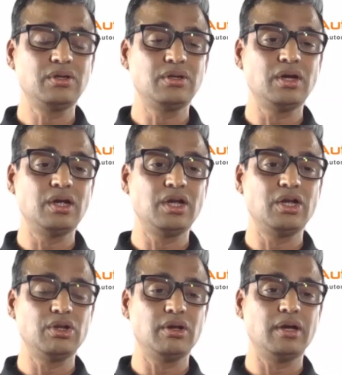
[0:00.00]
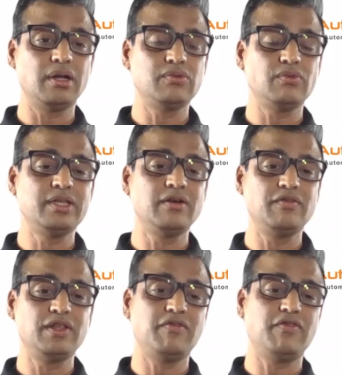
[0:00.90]
with
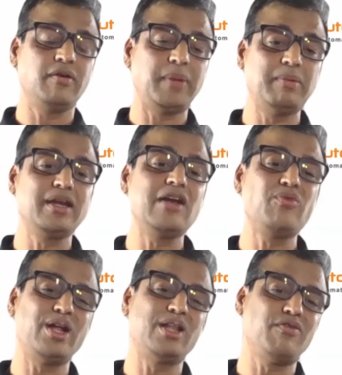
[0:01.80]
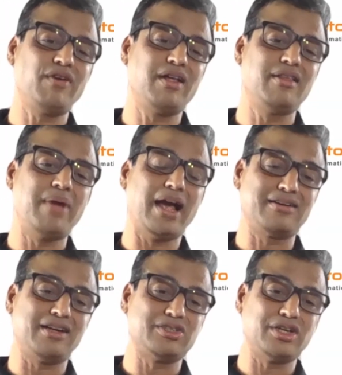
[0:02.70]
the payment gateway and the bank
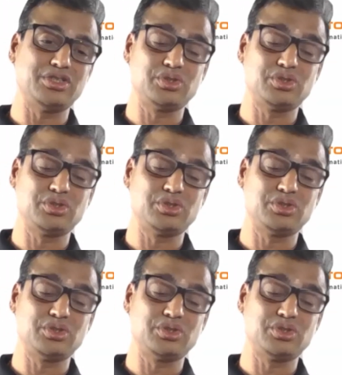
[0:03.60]
transaction.